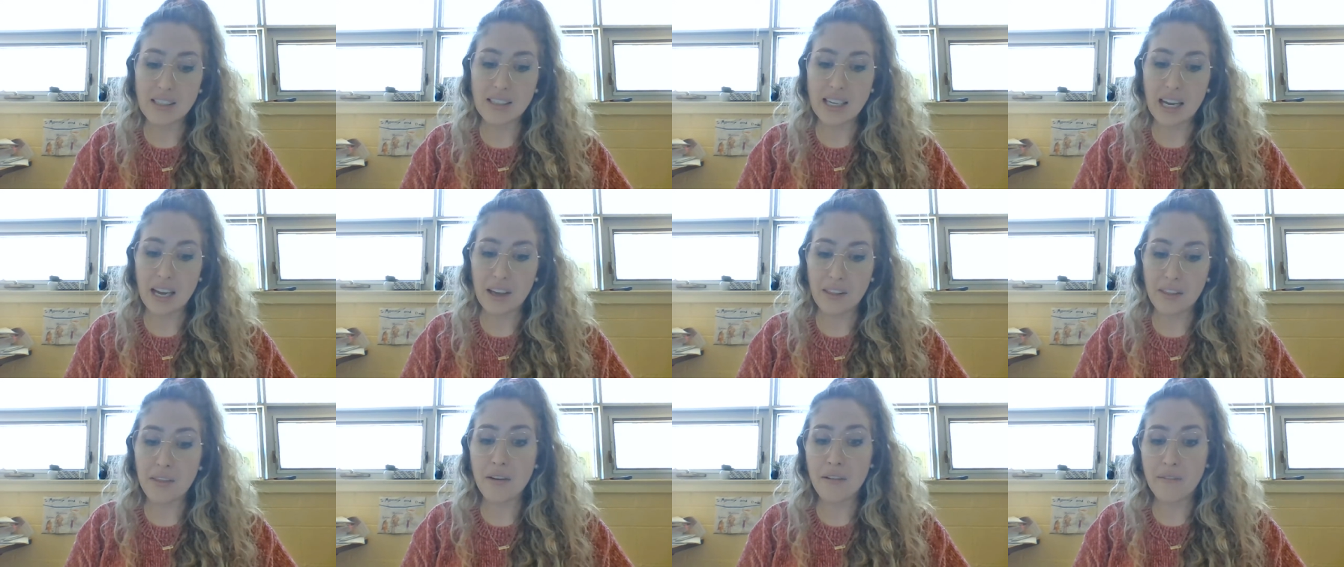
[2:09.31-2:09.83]

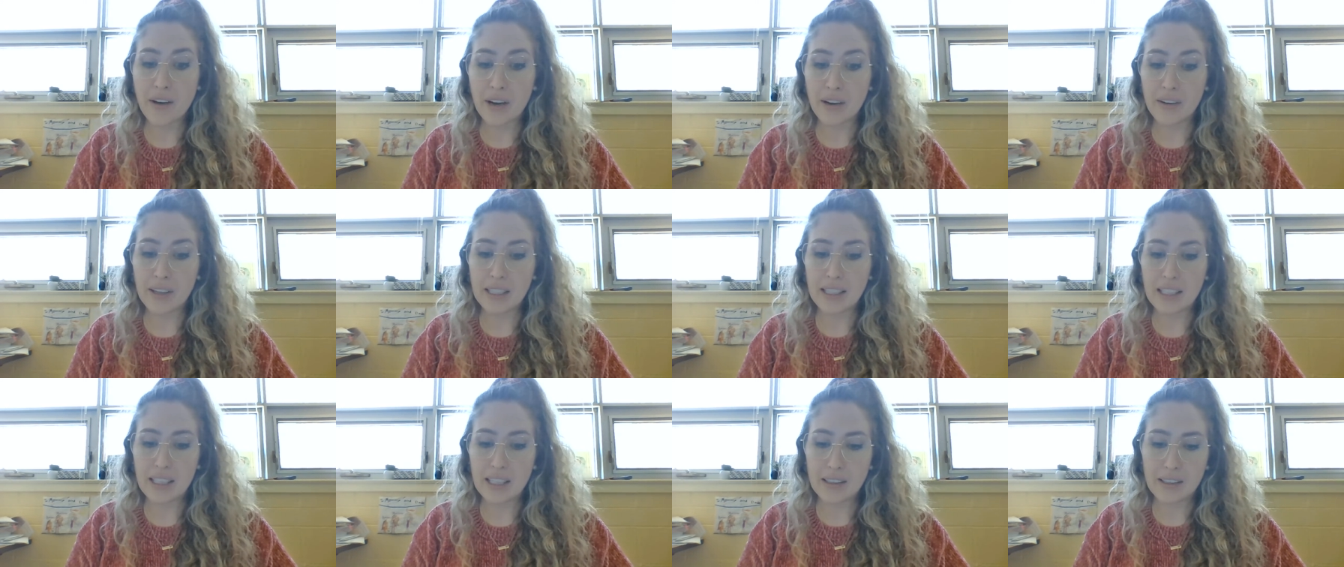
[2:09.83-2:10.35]
death very
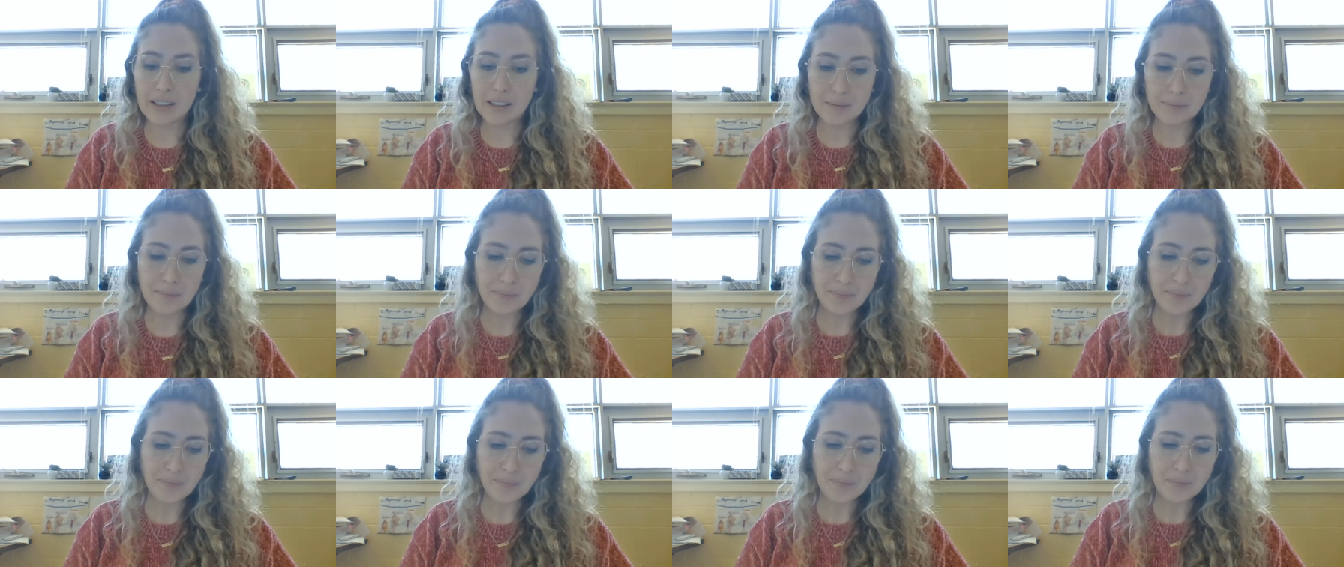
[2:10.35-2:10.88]
near.
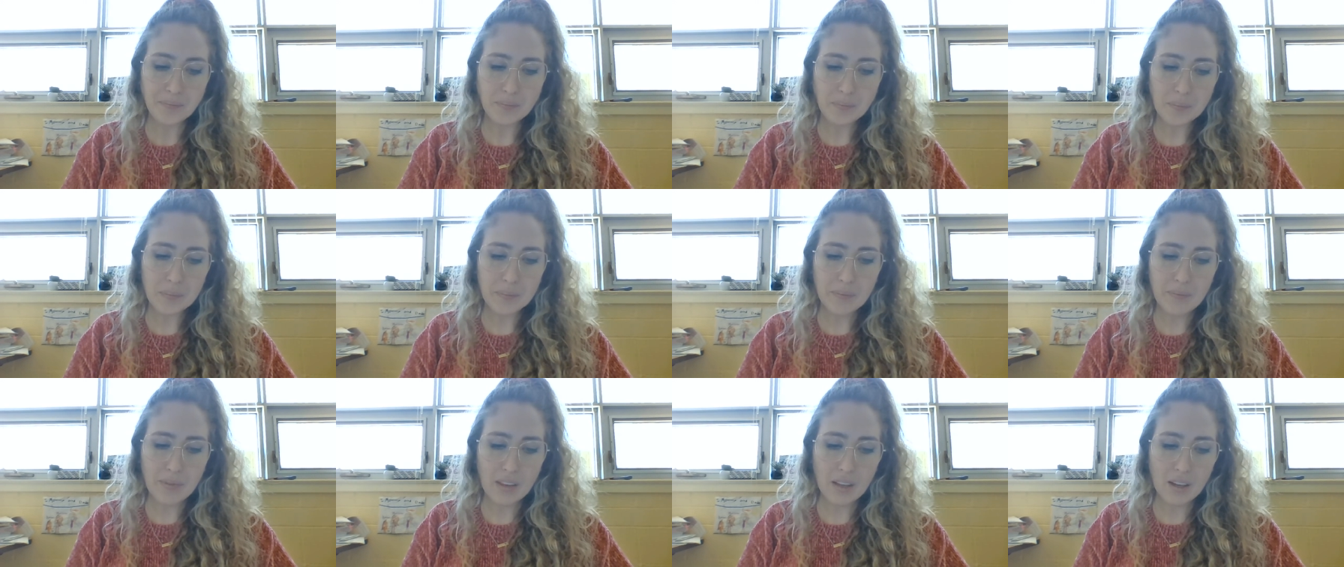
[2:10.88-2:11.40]

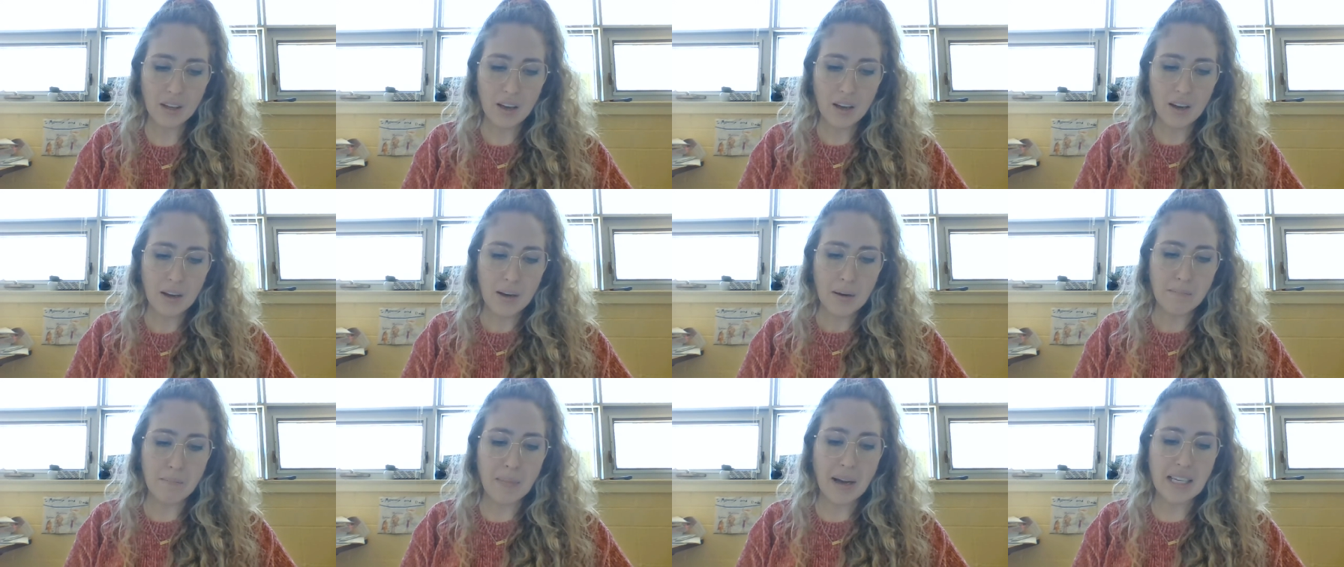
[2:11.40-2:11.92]

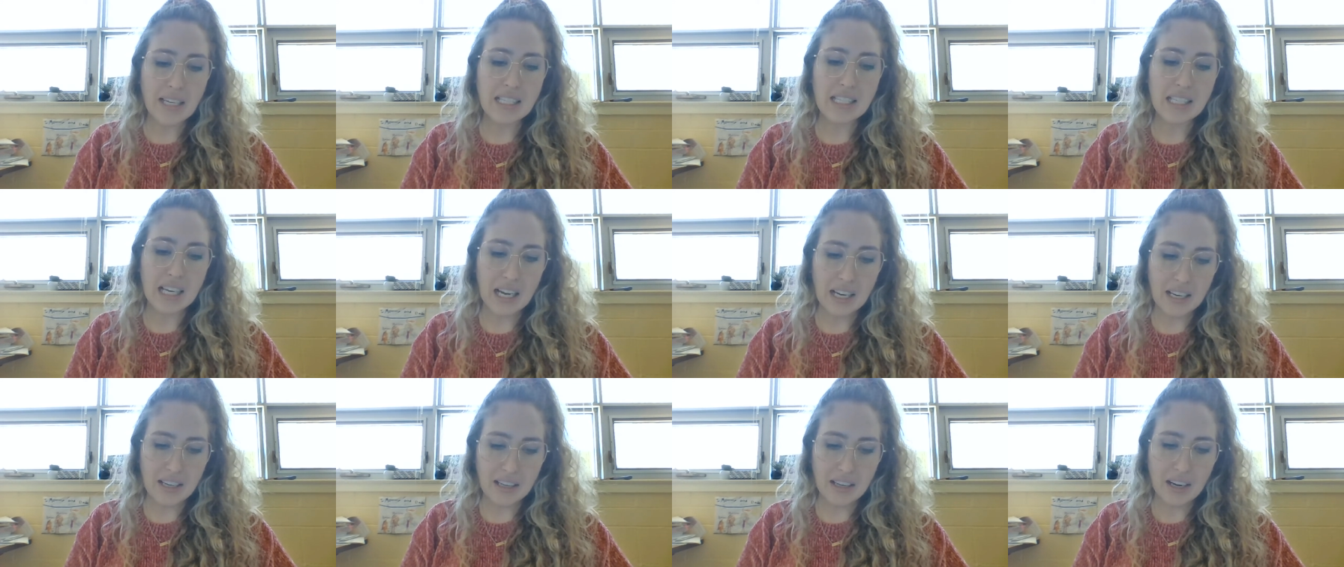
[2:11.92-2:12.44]
My
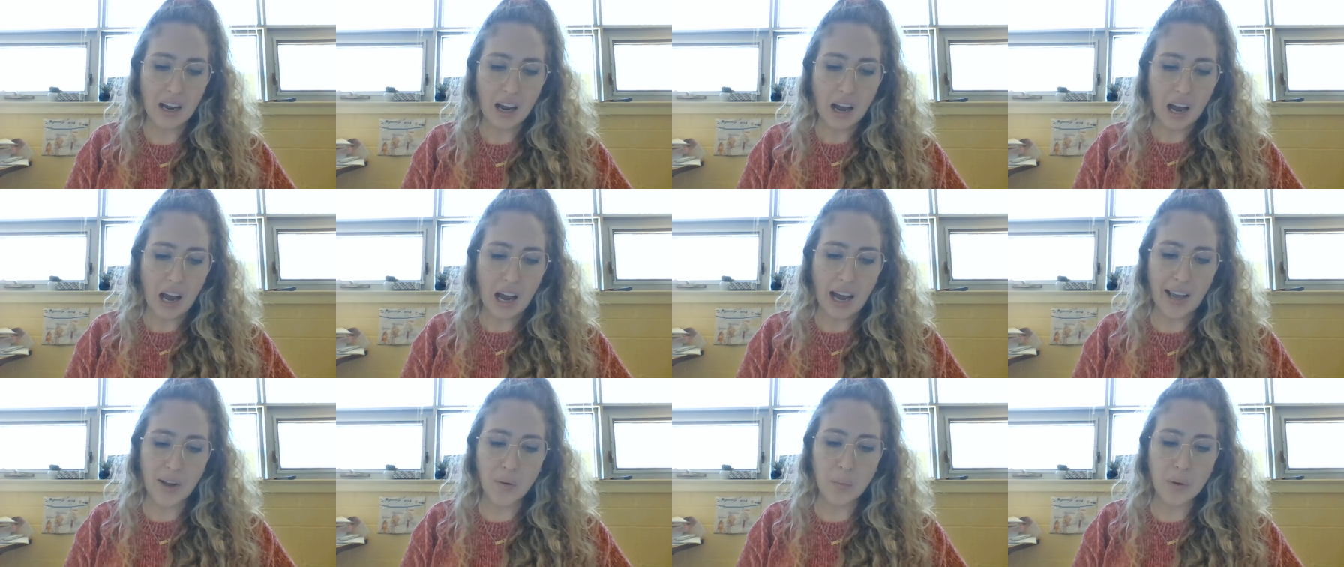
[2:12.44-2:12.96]
son,
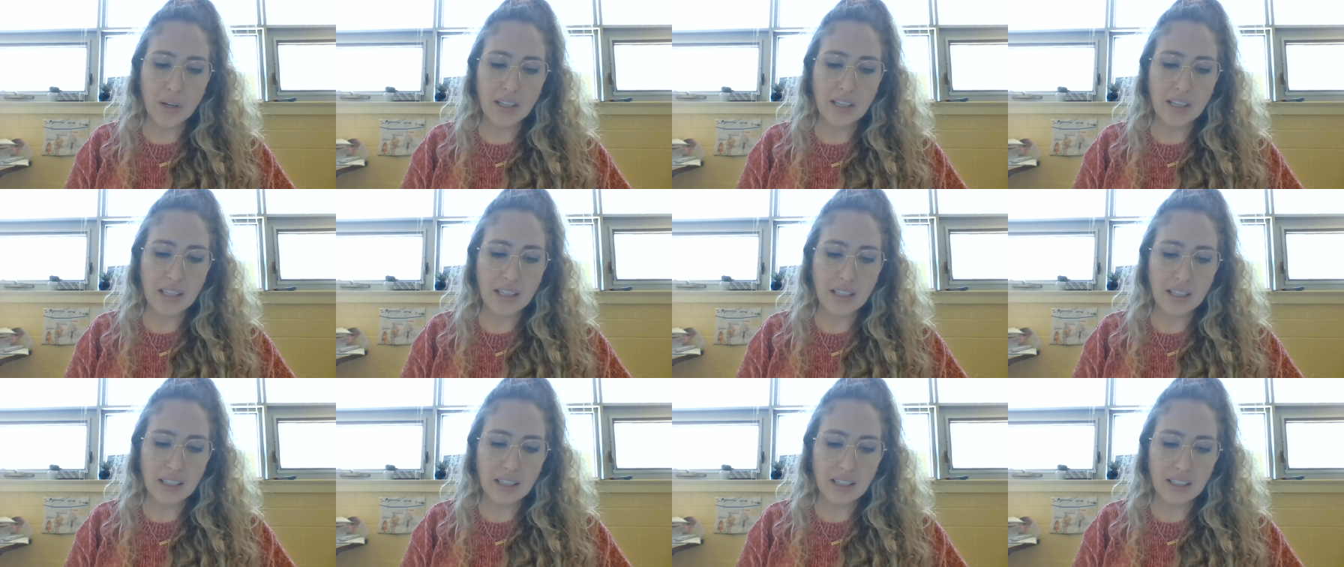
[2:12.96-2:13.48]
I would